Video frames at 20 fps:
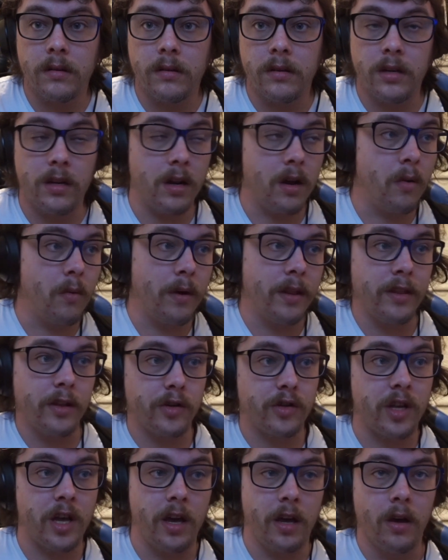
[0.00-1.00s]
You know, when they
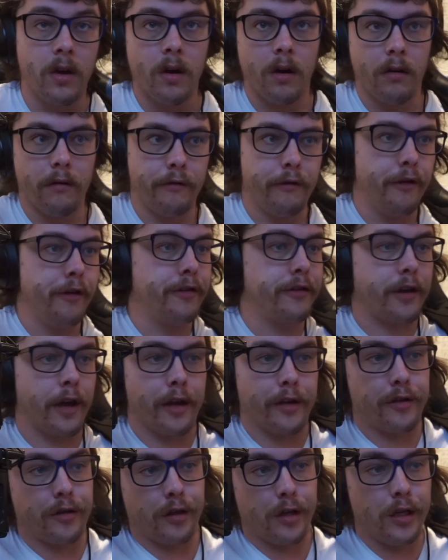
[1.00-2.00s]
say, oh, this
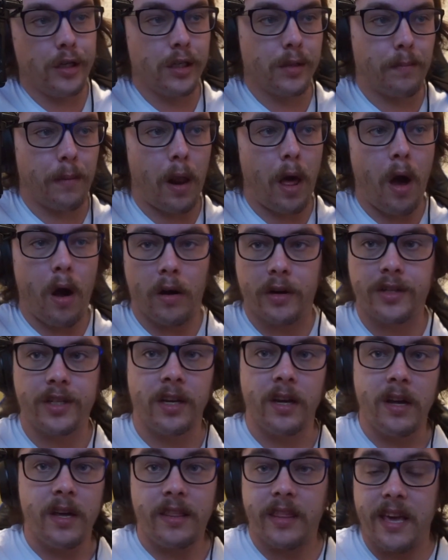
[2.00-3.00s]
cutscene's blocked.
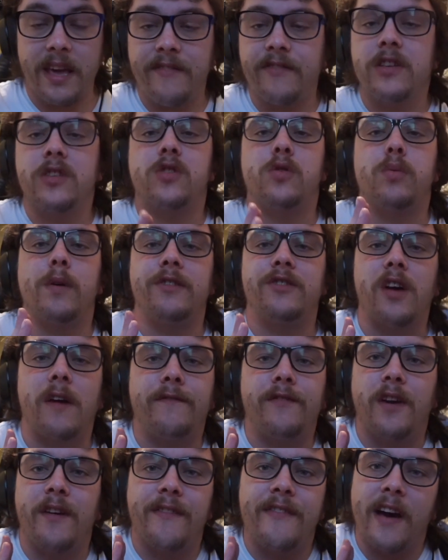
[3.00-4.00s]
They even switch
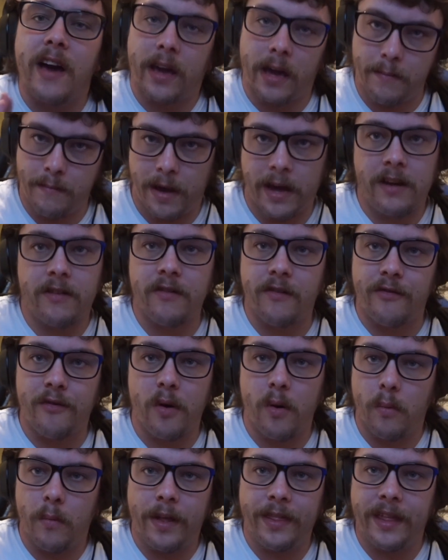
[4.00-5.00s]
off your fucking
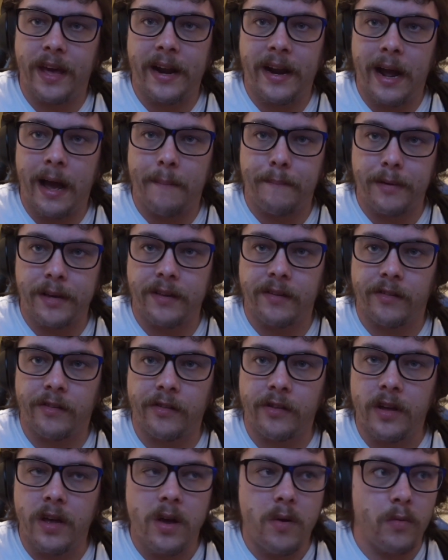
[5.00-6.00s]
microphone when that
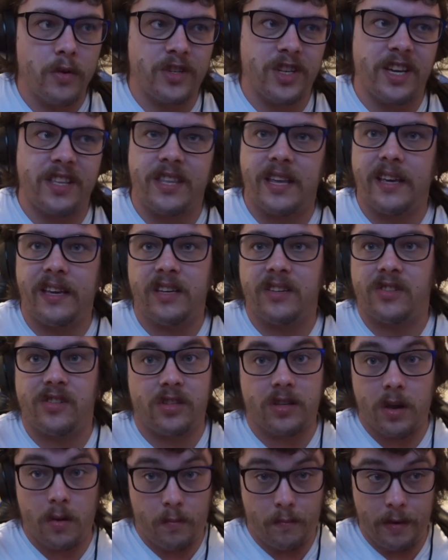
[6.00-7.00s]
happens, which I think is
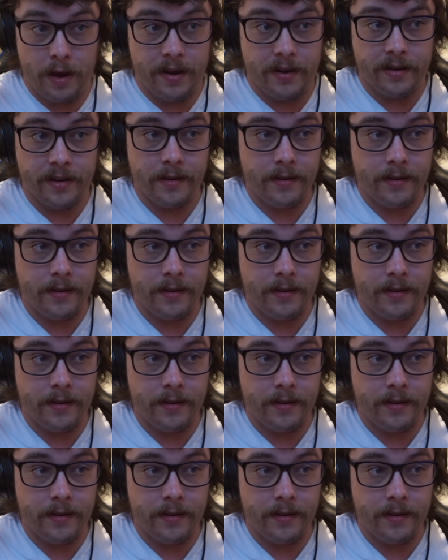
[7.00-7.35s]
stupid.